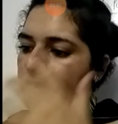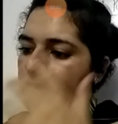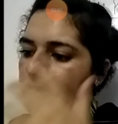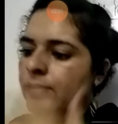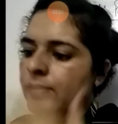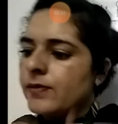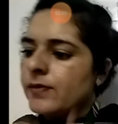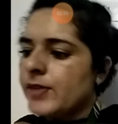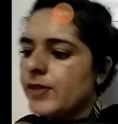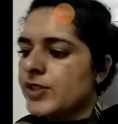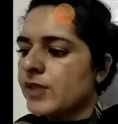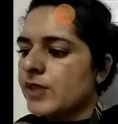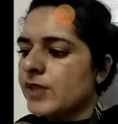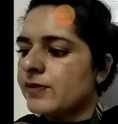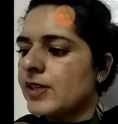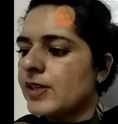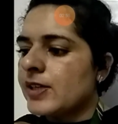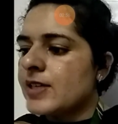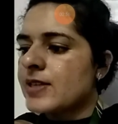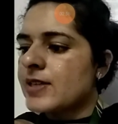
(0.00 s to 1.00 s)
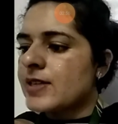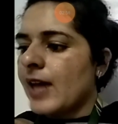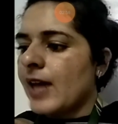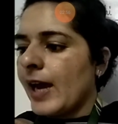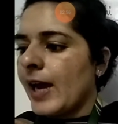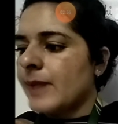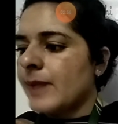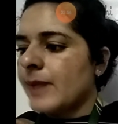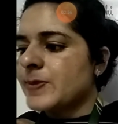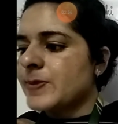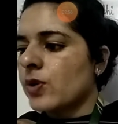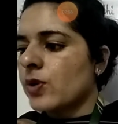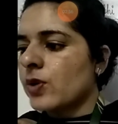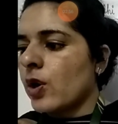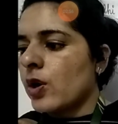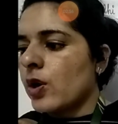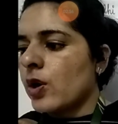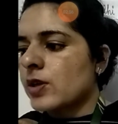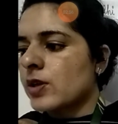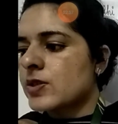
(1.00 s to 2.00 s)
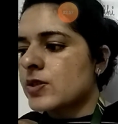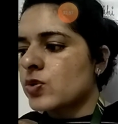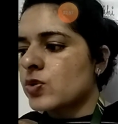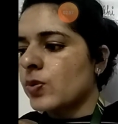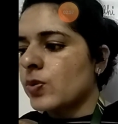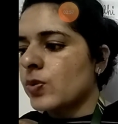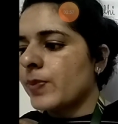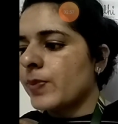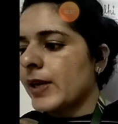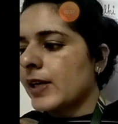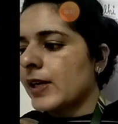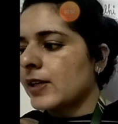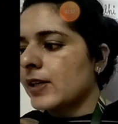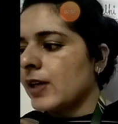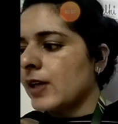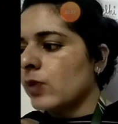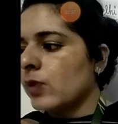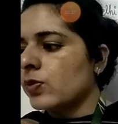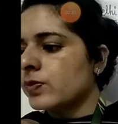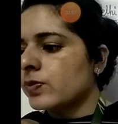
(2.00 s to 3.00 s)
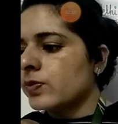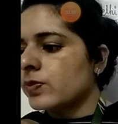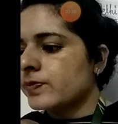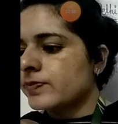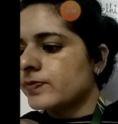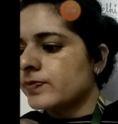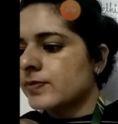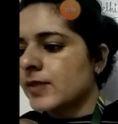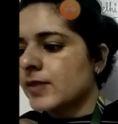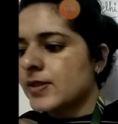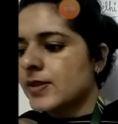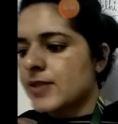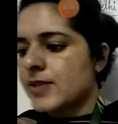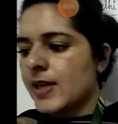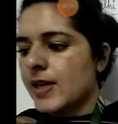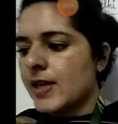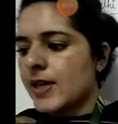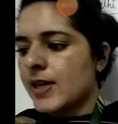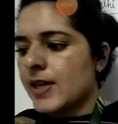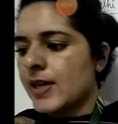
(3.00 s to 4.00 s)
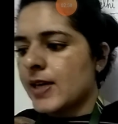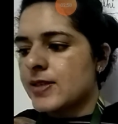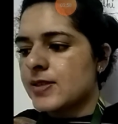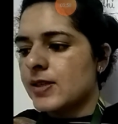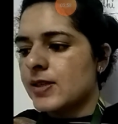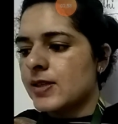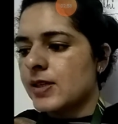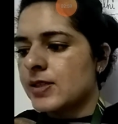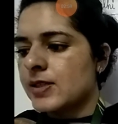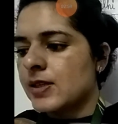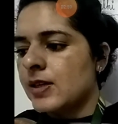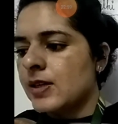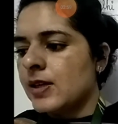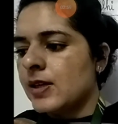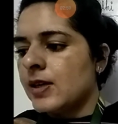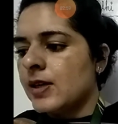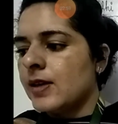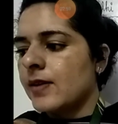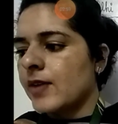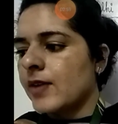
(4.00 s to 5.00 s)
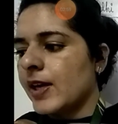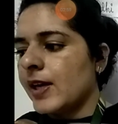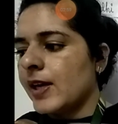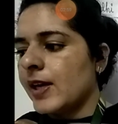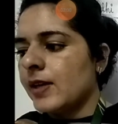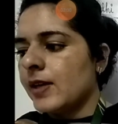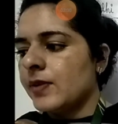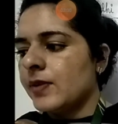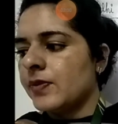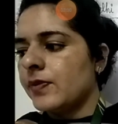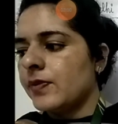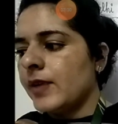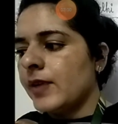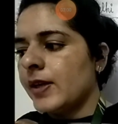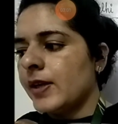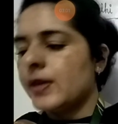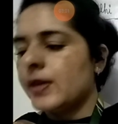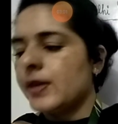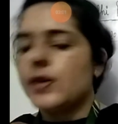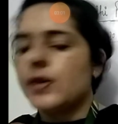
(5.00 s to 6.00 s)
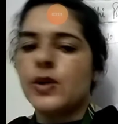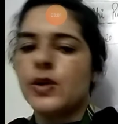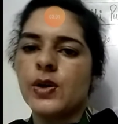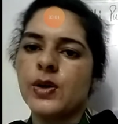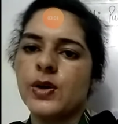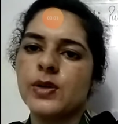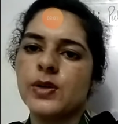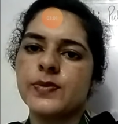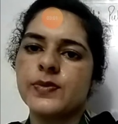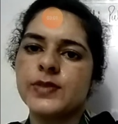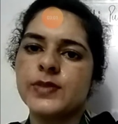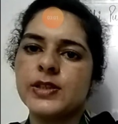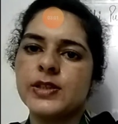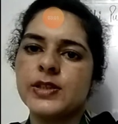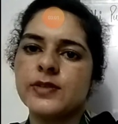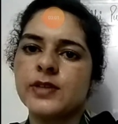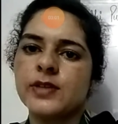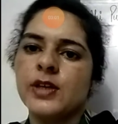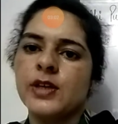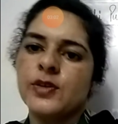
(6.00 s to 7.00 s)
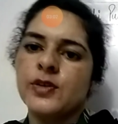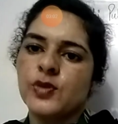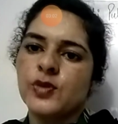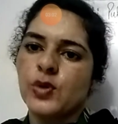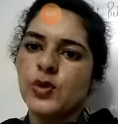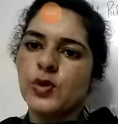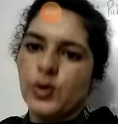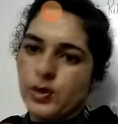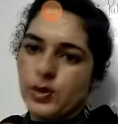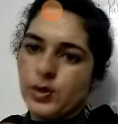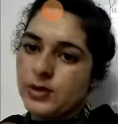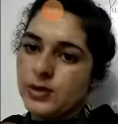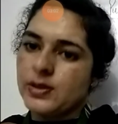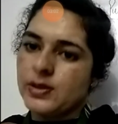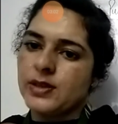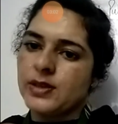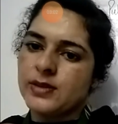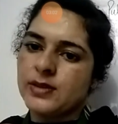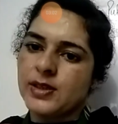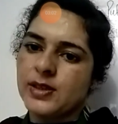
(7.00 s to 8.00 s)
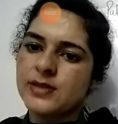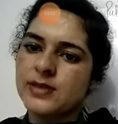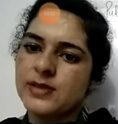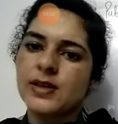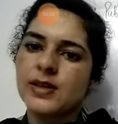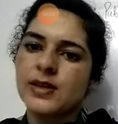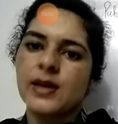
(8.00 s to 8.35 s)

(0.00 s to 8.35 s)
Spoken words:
Which of these helps rocks to break down? Sun, rain, wind, all of these. So all three things they are